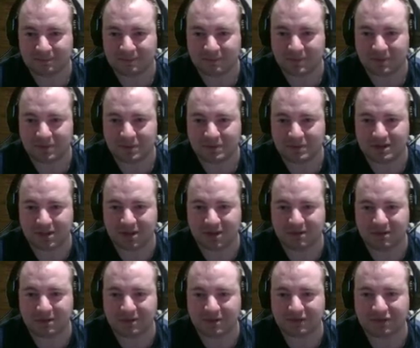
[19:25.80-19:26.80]
Also, I'm
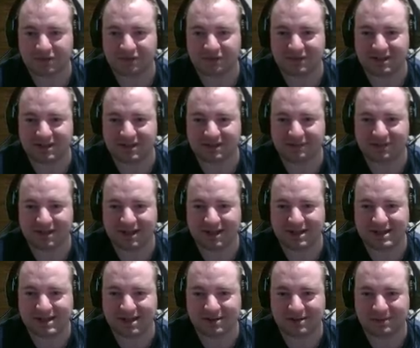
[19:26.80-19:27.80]
going to 3D
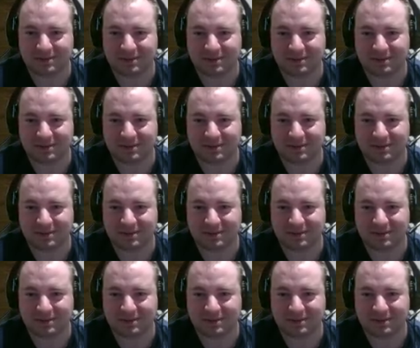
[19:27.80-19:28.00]
range out